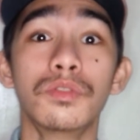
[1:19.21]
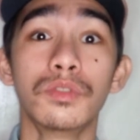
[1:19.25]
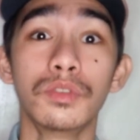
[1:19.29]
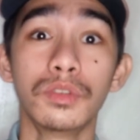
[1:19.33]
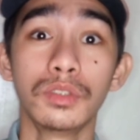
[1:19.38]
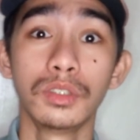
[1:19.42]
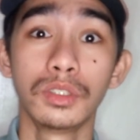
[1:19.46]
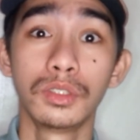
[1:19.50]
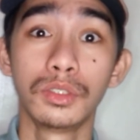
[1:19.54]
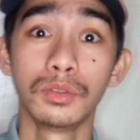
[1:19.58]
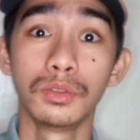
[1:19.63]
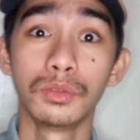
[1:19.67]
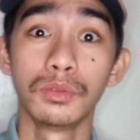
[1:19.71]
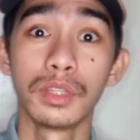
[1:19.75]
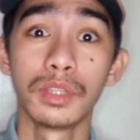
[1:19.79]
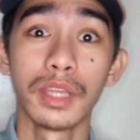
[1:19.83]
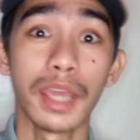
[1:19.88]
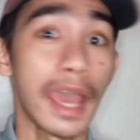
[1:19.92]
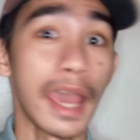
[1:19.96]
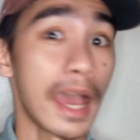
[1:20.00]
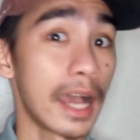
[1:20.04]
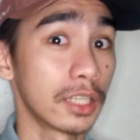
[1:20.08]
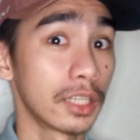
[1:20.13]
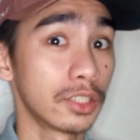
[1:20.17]
on to
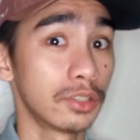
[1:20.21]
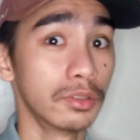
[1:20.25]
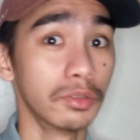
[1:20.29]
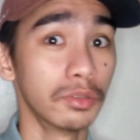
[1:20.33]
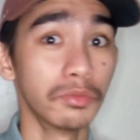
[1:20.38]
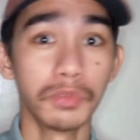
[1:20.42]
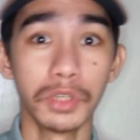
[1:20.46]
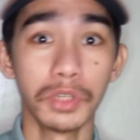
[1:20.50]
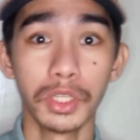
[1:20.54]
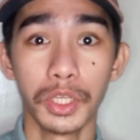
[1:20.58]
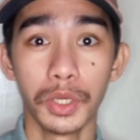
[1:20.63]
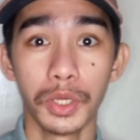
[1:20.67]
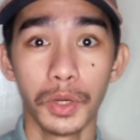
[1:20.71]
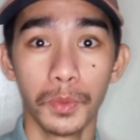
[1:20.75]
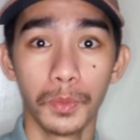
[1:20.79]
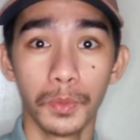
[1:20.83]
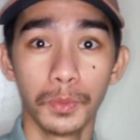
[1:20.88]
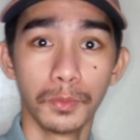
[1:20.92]
the actual video.